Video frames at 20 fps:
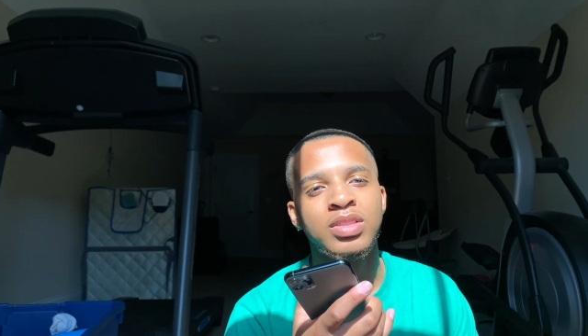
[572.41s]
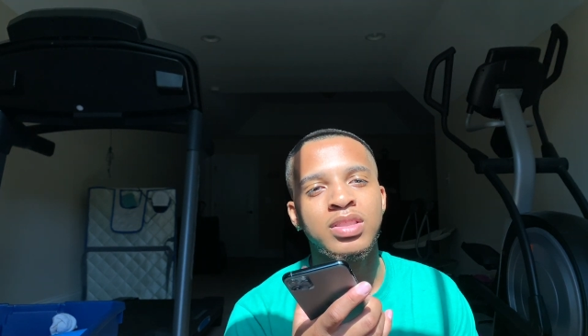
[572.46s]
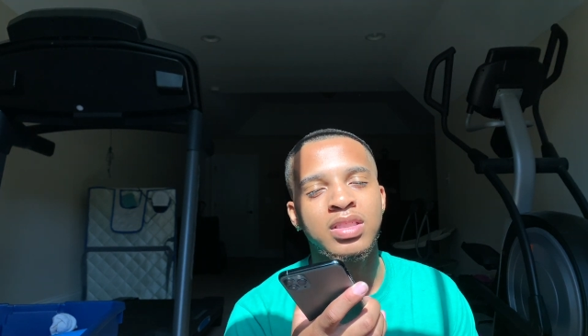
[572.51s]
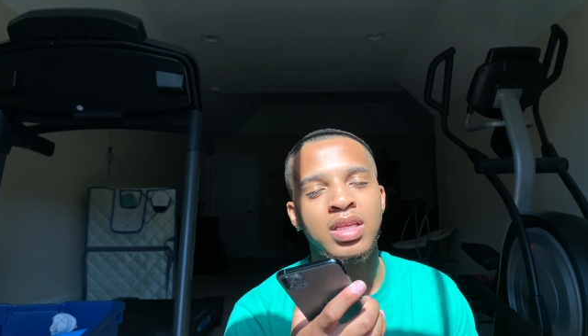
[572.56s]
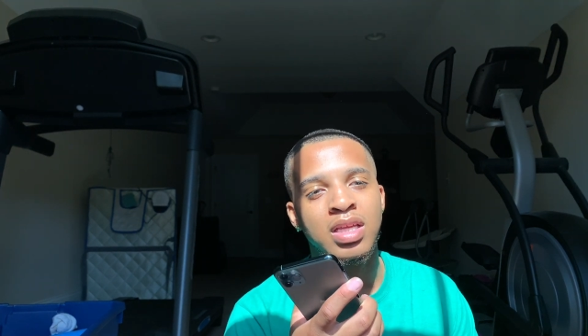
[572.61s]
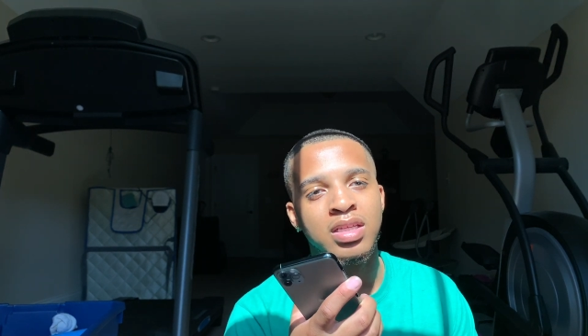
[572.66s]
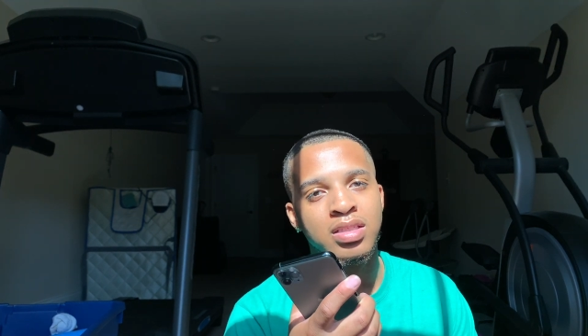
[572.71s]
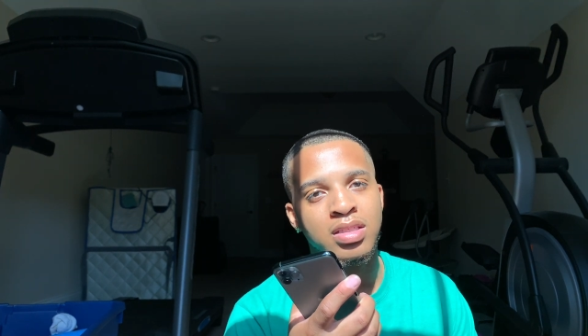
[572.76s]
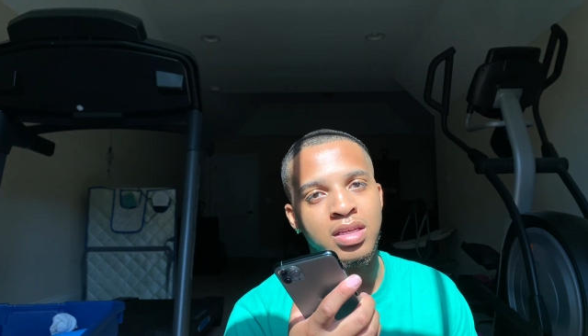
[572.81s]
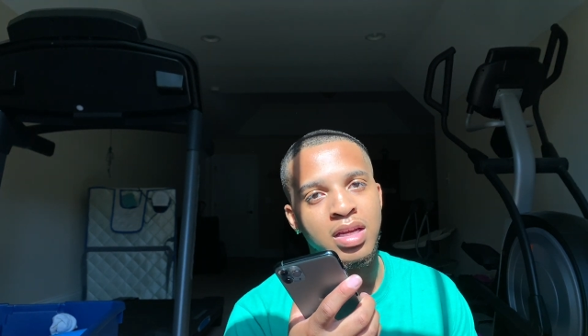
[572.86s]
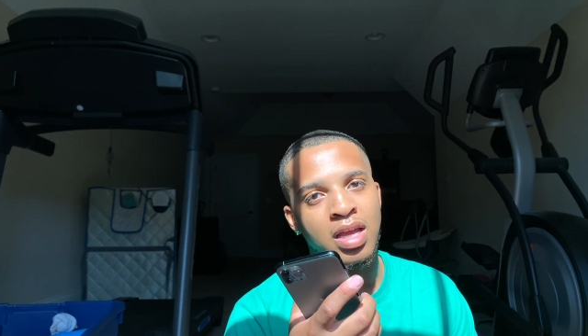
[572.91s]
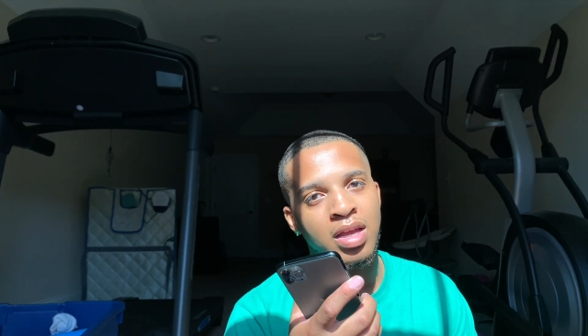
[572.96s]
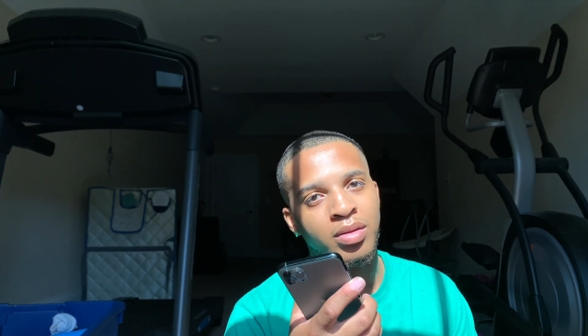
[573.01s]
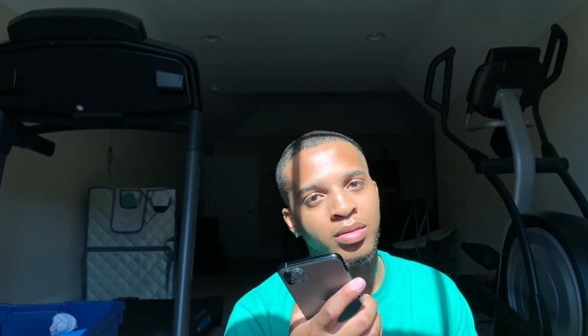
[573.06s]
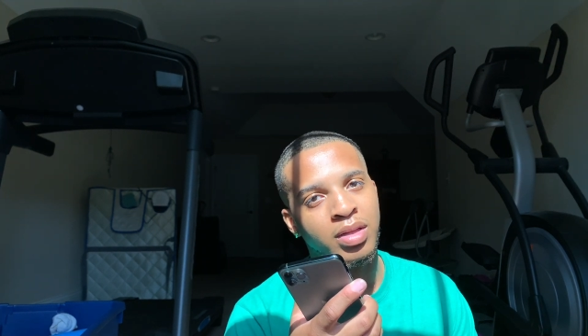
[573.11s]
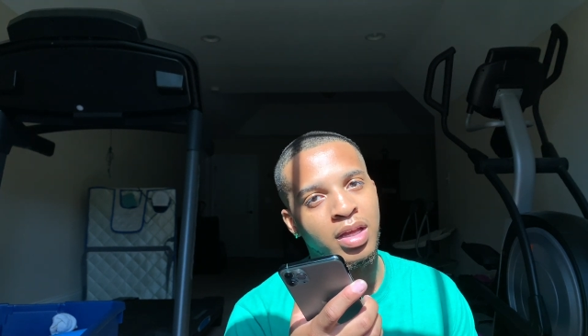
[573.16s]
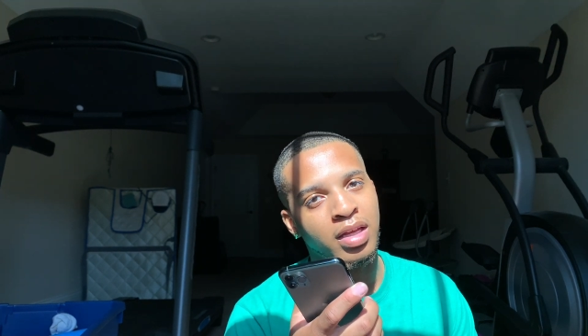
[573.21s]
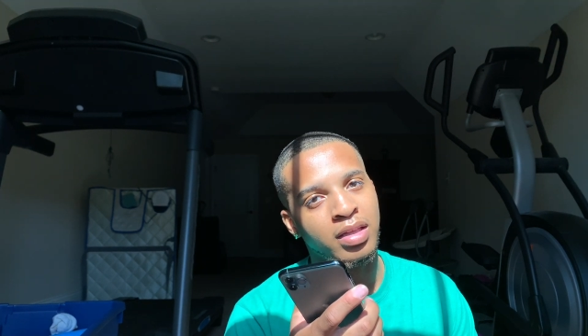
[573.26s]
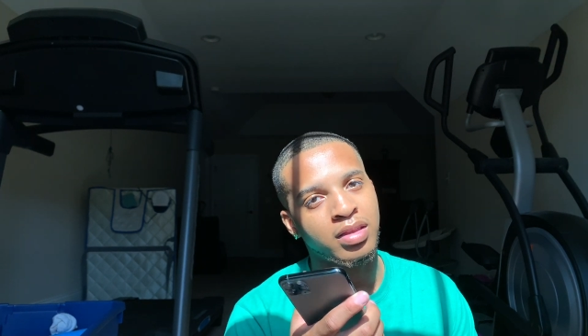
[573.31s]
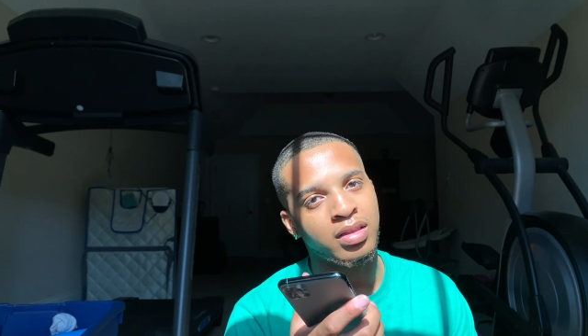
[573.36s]
testing out,
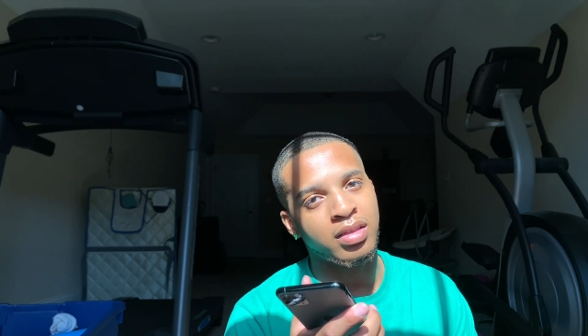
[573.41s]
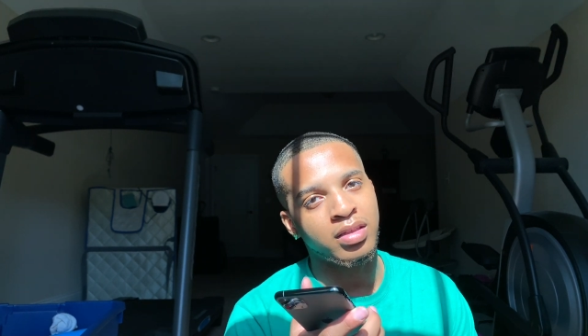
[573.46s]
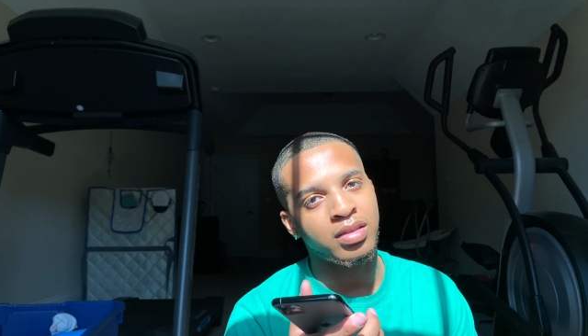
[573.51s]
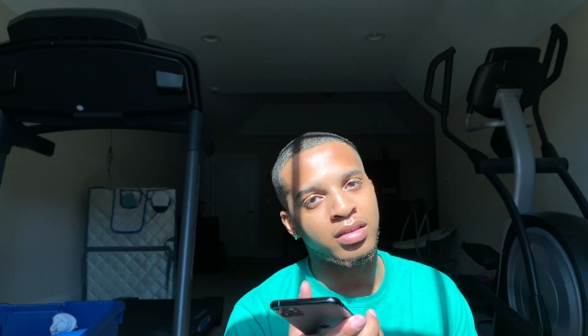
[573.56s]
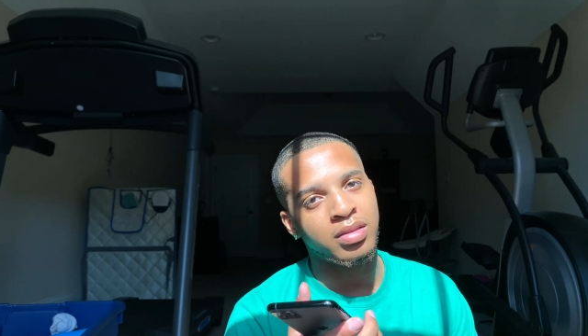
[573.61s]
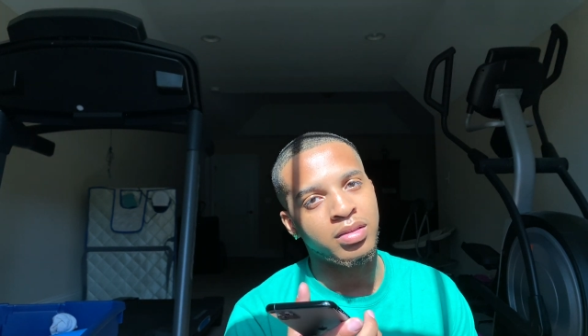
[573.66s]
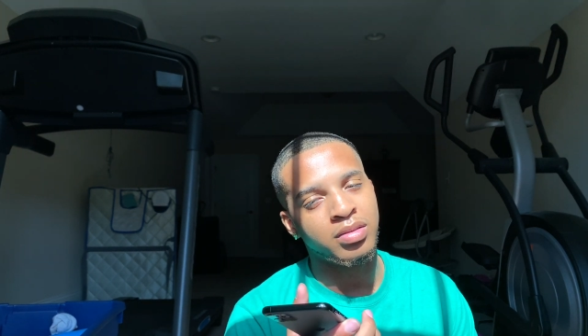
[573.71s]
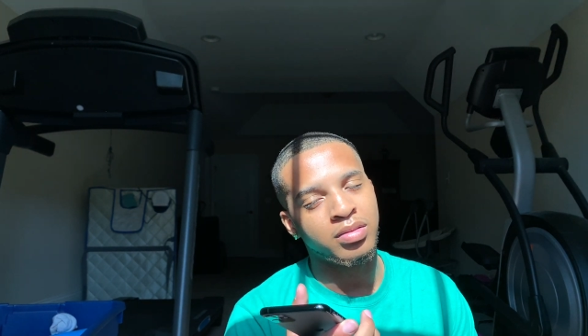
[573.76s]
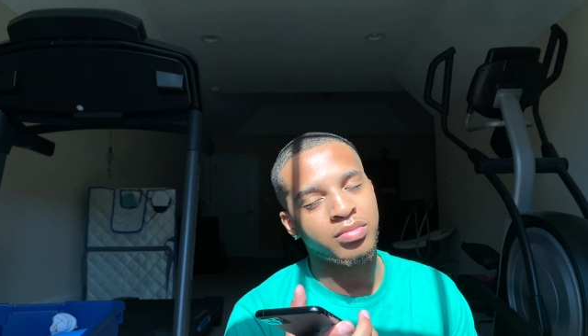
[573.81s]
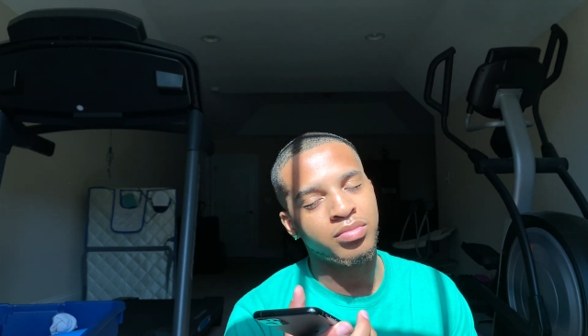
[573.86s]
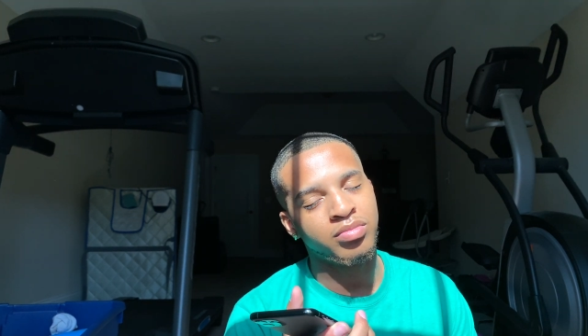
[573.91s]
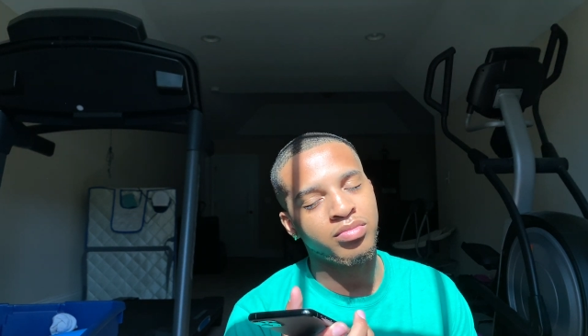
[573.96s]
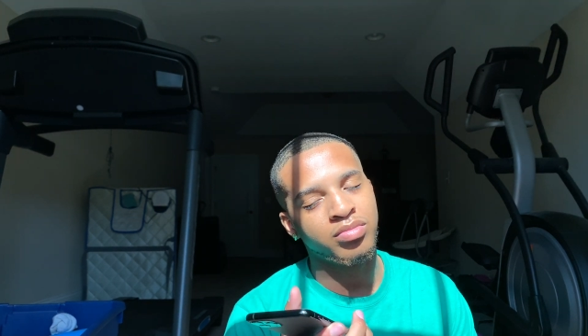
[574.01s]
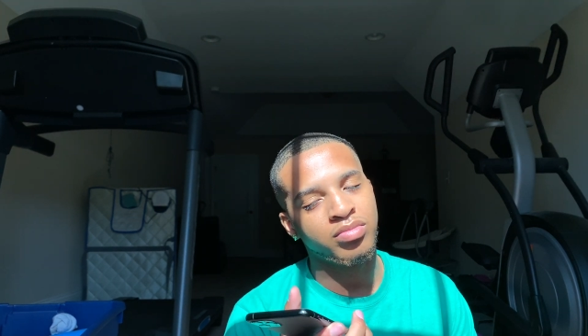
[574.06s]
like, the